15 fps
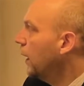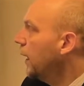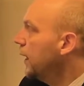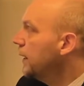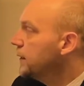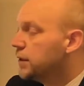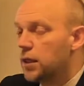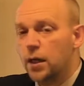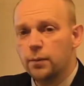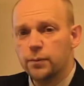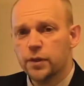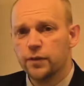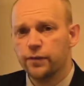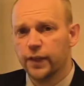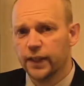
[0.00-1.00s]
In terms
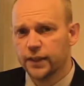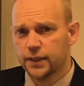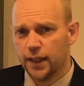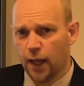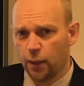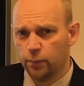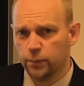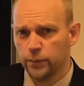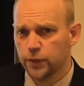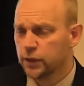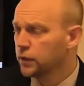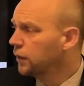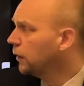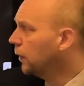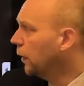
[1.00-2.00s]
of
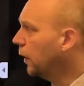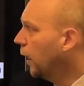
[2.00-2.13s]
exams,